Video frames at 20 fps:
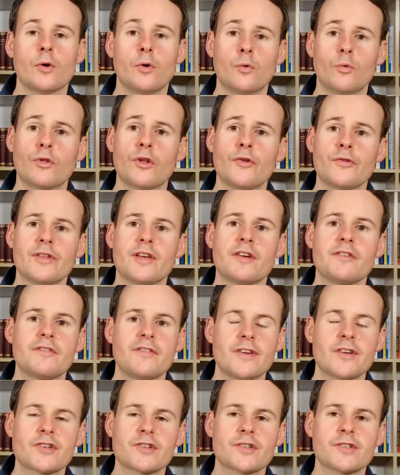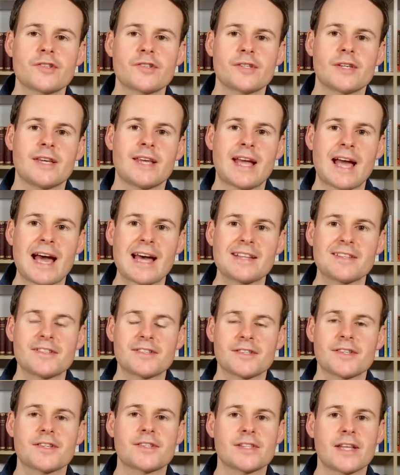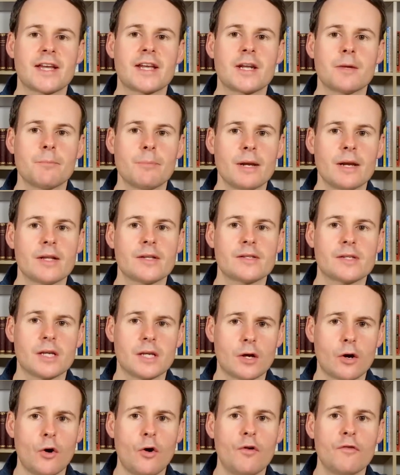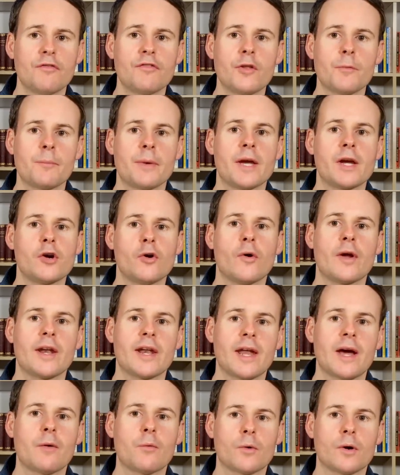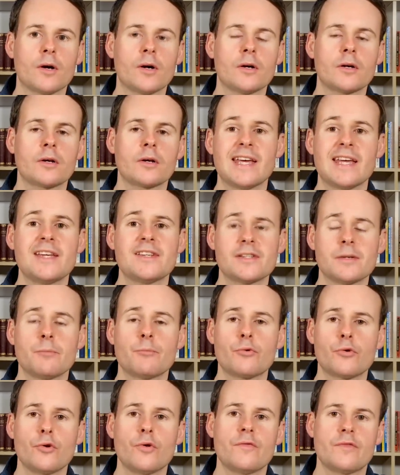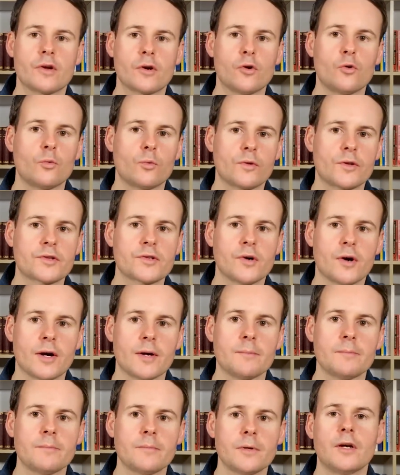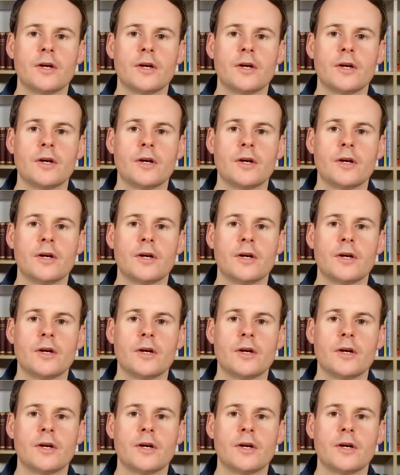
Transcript: although the efficiency and sustainability of the Bitcoin network is improving all the time.